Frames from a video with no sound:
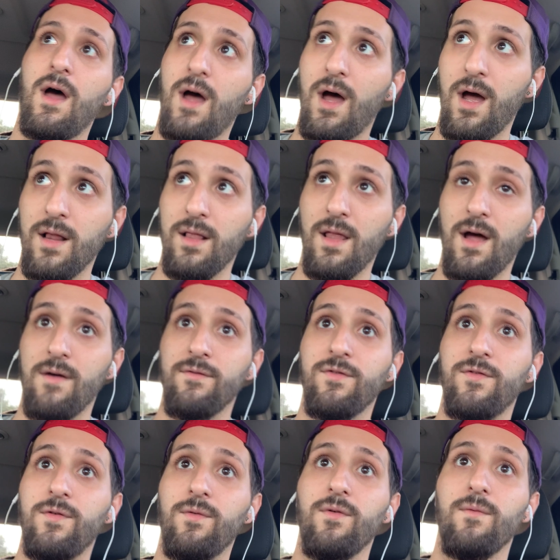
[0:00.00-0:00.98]
I
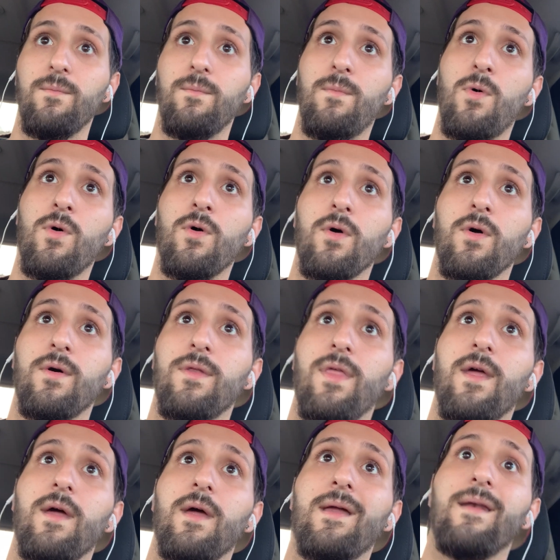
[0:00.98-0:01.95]
loved more
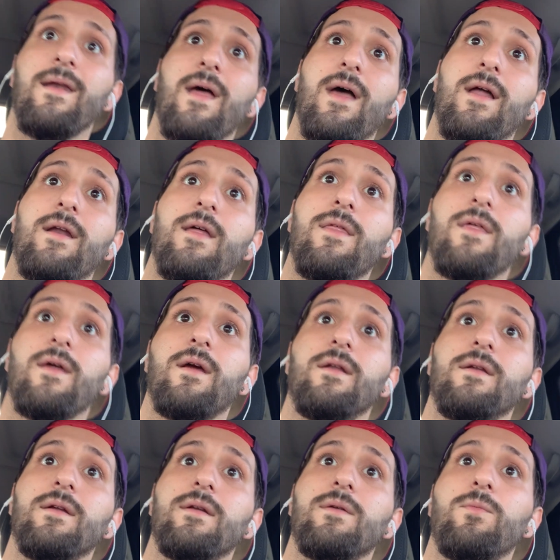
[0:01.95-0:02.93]
than anything in
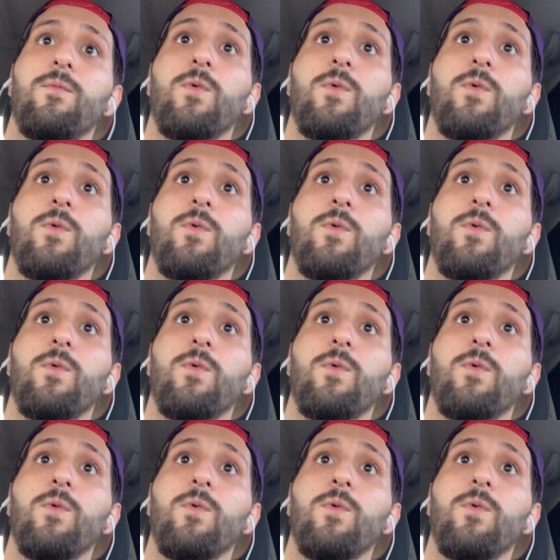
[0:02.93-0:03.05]
this